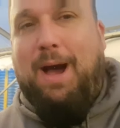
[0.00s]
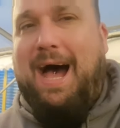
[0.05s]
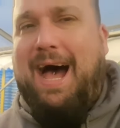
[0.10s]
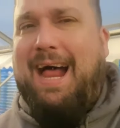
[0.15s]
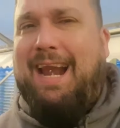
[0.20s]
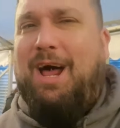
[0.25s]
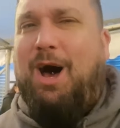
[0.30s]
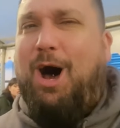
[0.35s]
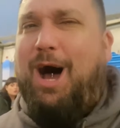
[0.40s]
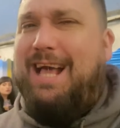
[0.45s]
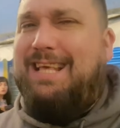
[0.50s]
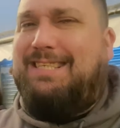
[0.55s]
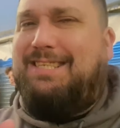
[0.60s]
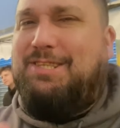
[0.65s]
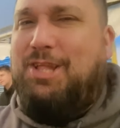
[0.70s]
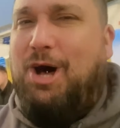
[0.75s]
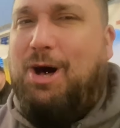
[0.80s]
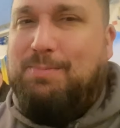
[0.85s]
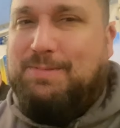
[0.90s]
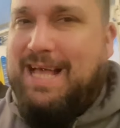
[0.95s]
and I
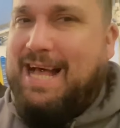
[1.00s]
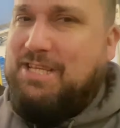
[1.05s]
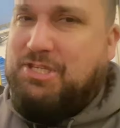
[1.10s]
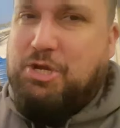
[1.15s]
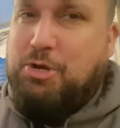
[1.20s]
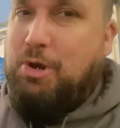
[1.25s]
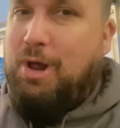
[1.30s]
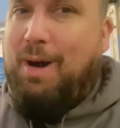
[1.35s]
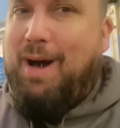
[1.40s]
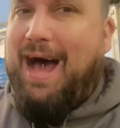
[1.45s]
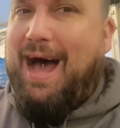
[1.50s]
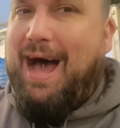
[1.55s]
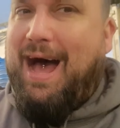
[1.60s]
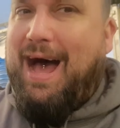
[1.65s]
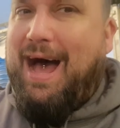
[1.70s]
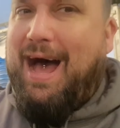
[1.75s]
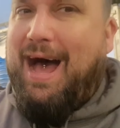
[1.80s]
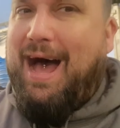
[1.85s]
stopped, as you know, at